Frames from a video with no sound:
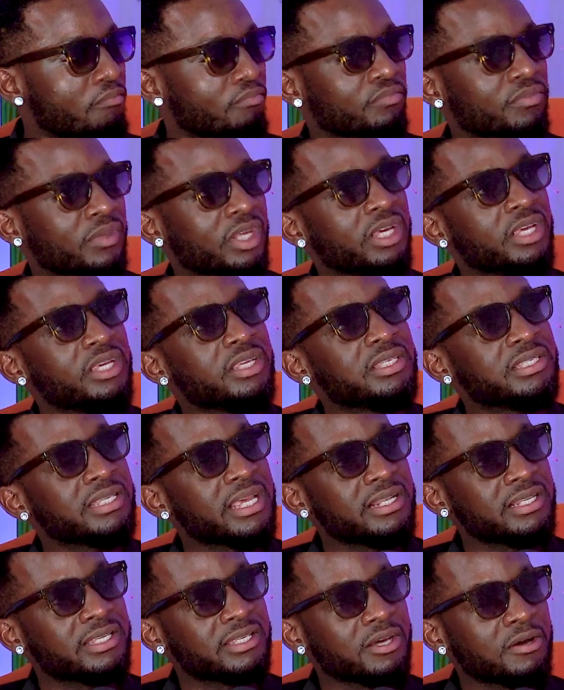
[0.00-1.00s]
He
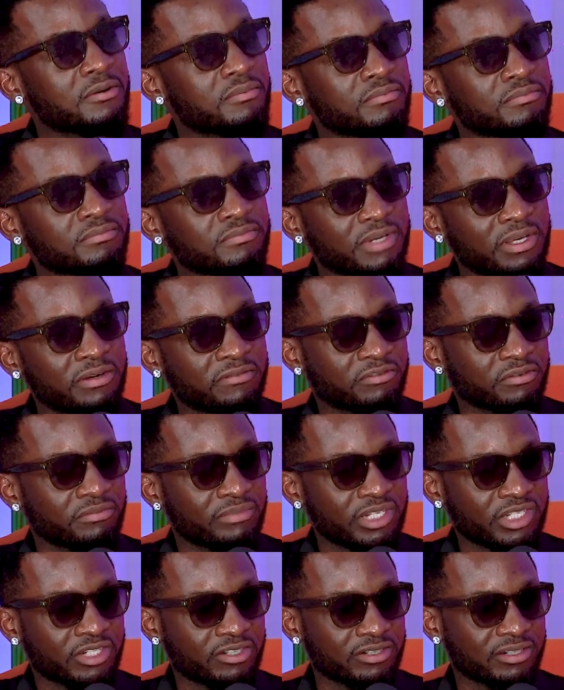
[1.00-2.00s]
sent some
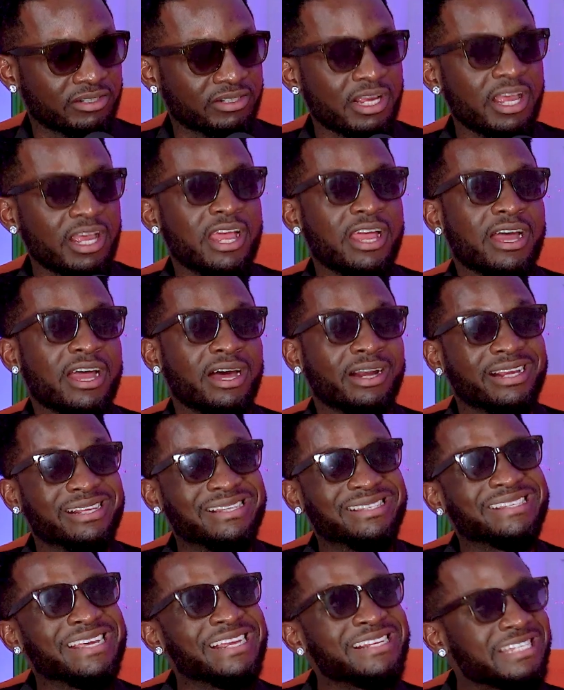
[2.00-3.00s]
information, and I
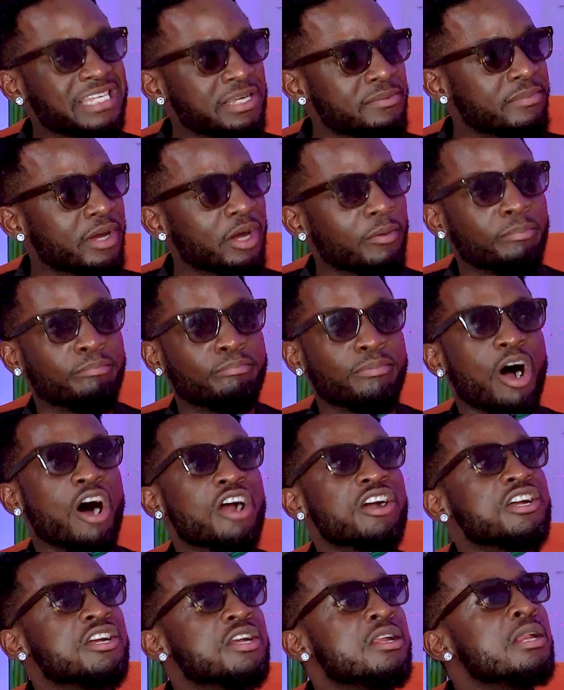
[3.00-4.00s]
sent him a
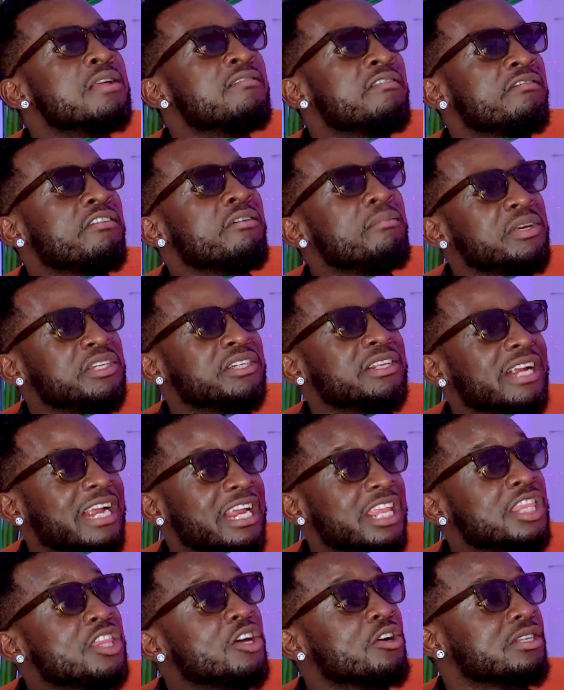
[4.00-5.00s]
bundle of information that I
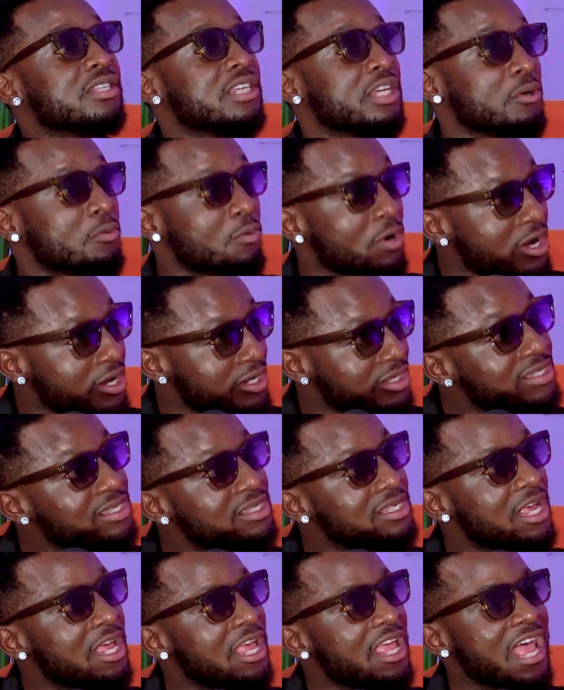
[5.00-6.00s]
thought he was.
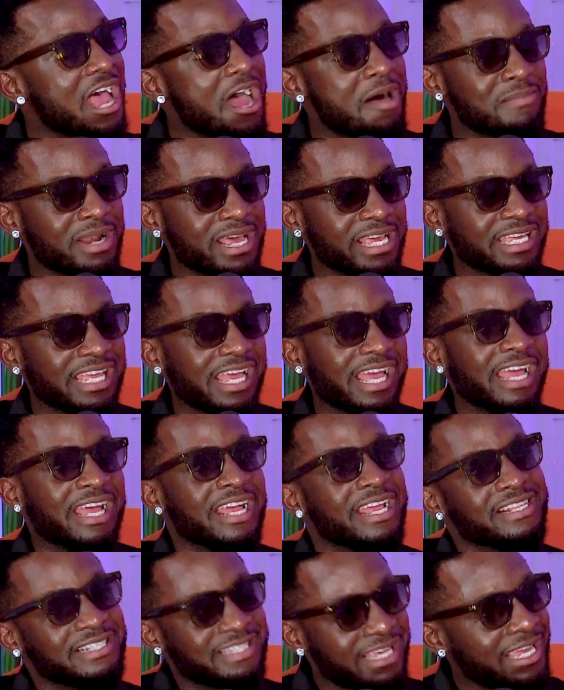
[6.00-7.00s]
I'm like,
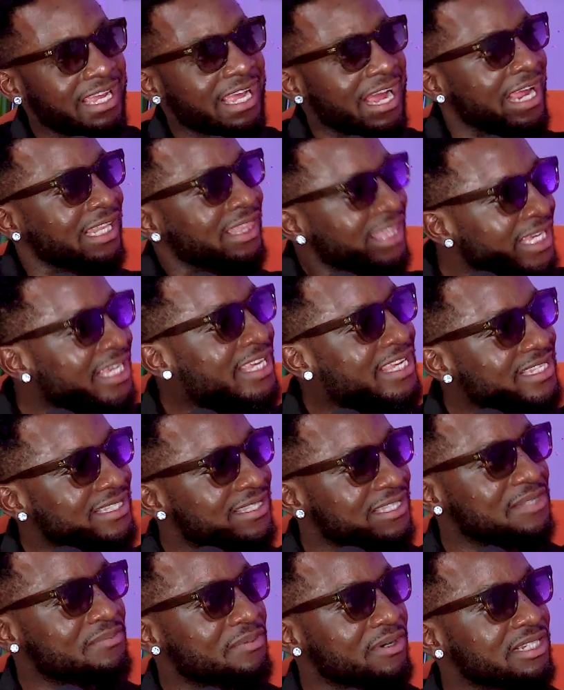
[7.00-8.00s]
I think he's
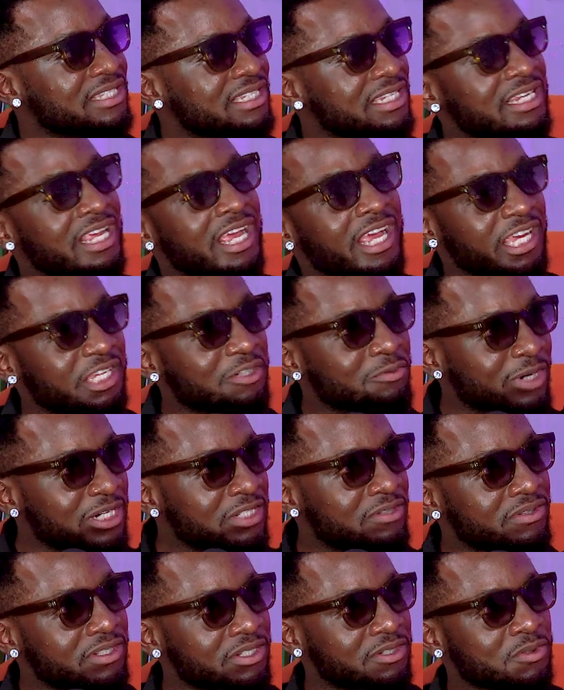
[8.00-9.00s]
this person. He went
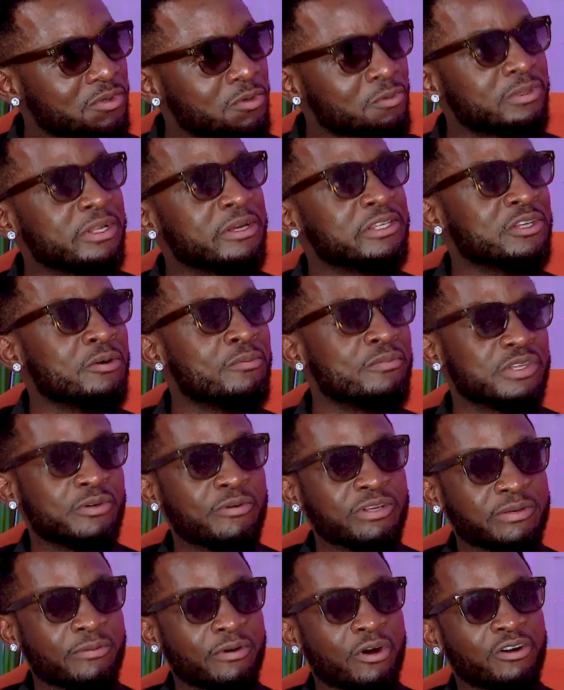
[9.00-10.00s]
to this school. There was
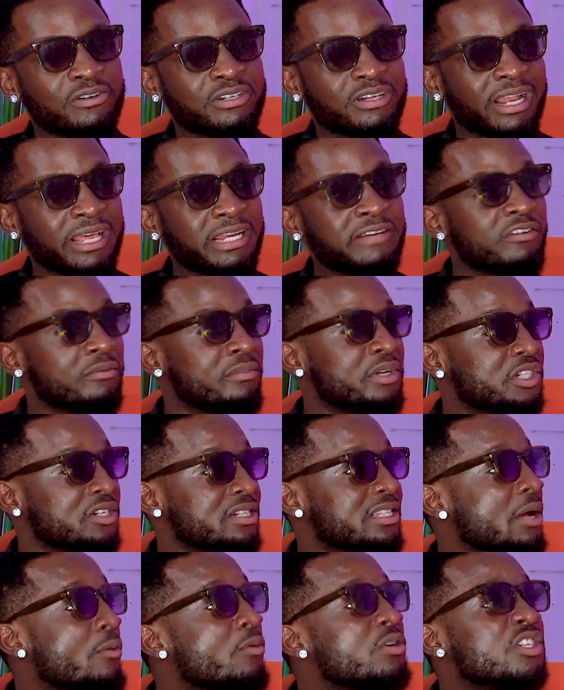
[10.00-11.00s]
some underlying information
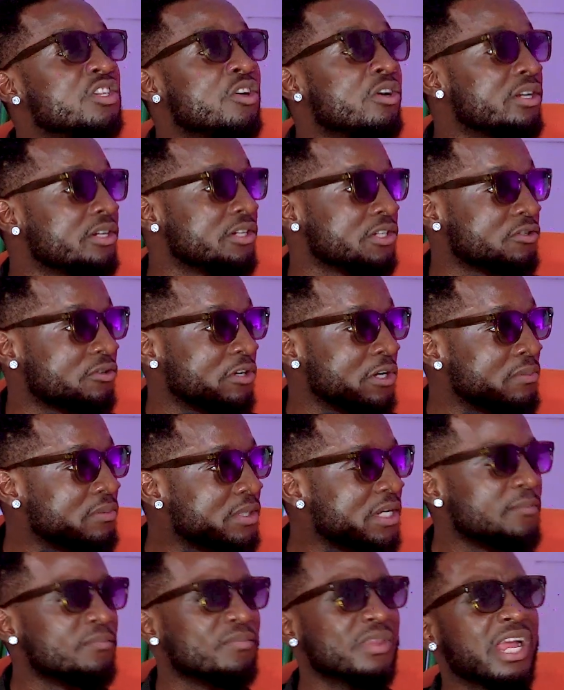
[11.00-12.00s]
that was not in the script.
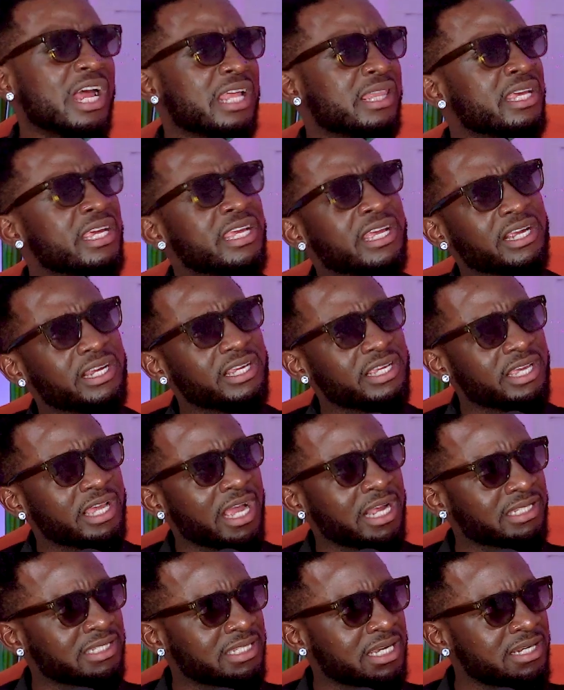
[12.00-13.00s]
I think he
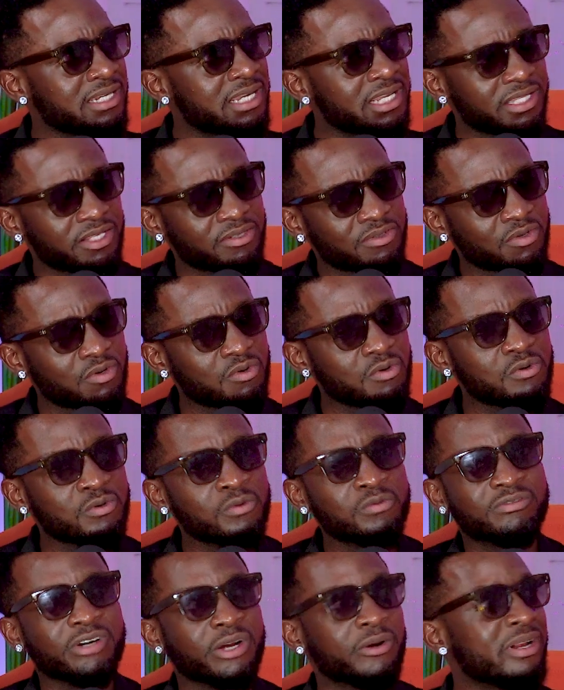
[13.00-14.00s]
attended the school,
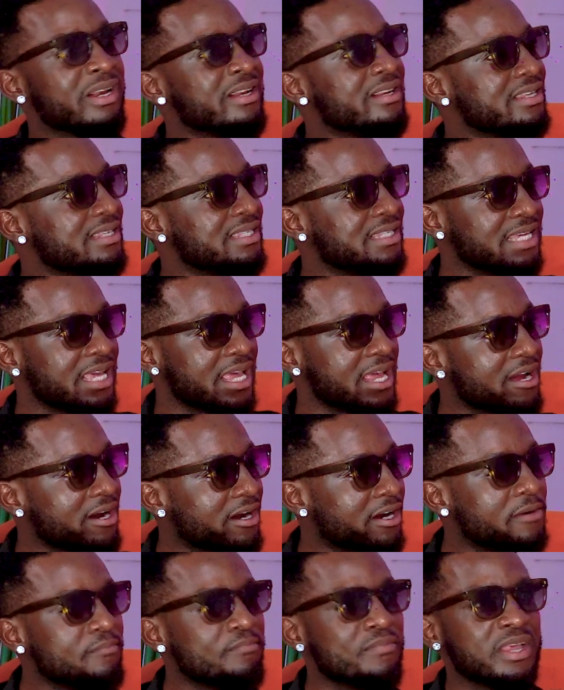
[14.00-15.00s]
graduated in this
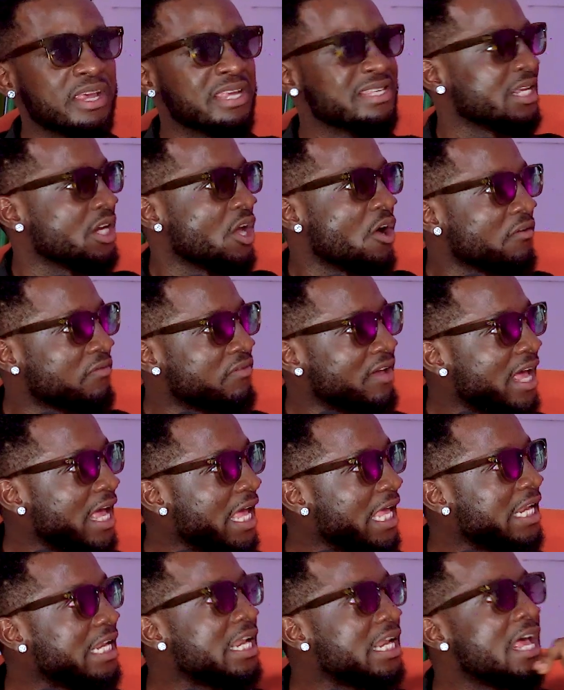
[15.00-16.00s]
year. He's an orphan.